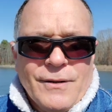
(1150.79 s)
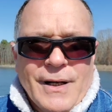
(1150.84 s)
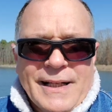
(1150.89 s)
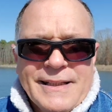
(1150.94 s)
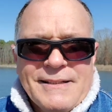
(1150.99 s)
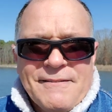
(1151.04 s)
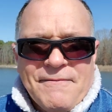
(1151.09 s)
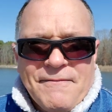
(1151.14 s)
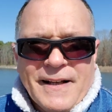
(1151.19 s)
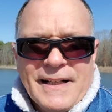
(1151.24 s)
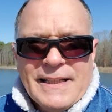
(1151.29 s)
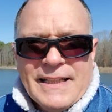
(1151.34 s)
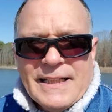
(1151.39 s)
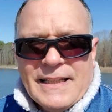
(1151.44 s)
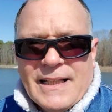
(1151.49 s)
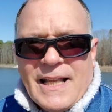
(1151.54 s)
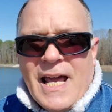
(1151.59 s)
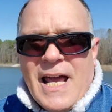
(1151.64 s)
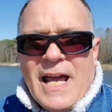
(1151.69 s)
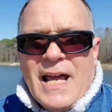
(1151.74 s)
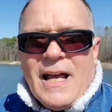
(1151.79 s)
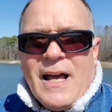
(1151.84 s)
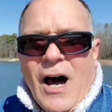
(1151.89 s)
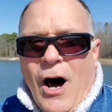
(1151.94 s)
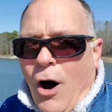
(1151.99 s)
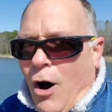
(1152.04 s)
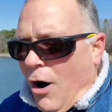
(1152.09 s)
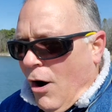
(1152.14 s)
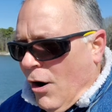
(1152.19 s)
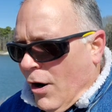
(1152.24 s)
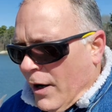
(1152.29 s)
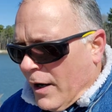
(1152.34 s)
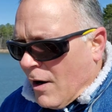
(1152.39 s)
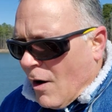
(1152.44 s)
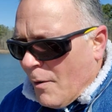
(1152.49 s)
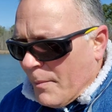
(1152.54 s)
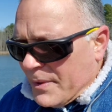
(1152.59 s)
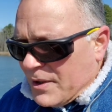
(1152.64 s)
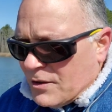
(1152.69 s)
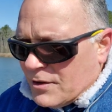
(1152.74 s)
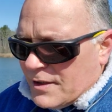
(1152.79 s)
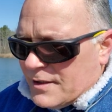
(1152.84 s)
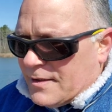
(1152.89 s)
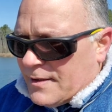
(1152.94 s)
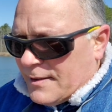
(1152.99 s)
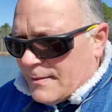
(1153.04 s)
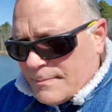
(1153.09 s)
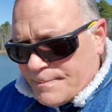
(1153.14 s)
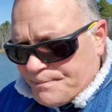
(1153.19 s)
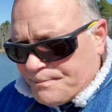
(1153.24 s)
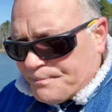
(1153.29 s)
I'm defending our community.